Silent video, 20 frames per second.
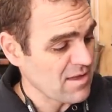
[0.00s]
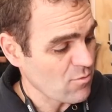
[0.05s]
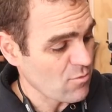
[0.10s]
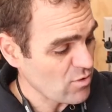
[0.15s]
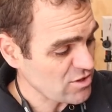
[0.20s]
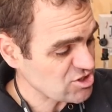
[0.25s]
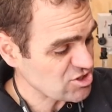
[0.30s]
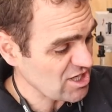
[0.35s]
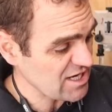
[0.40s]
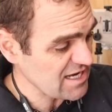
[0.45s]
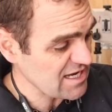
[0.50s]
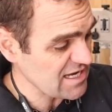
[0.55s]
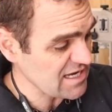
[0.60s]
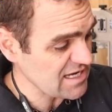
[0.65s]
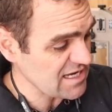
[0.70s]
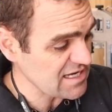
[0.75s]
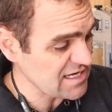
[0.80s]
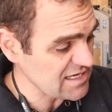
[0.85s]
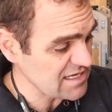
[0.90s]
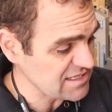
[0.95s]
which
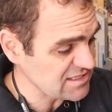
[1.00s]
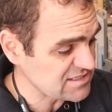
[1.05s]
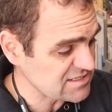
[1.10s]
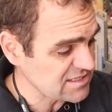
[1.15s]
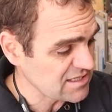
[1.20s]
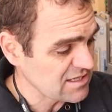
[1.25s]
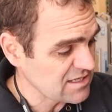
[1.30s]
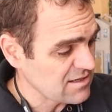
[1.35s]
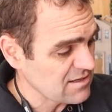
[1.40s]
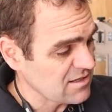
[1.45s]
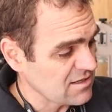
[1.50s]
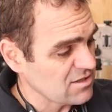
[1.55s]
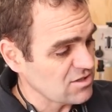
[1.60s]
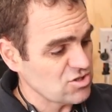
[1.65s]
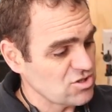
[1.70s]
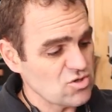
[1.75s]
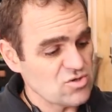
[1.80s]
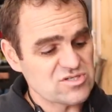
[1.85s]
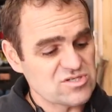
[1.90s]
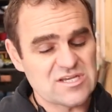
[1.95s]
is
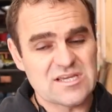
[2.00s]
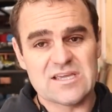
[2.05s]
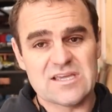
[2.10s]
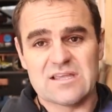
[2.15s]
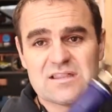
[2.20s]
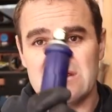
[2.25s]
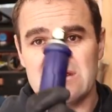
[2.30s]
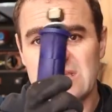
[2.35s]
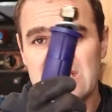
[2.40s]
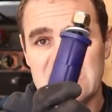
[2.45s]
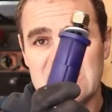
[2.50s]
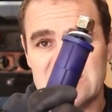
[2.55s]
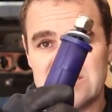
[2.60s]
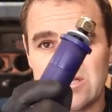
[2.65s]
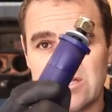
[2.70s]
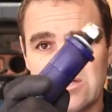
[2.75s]
using these.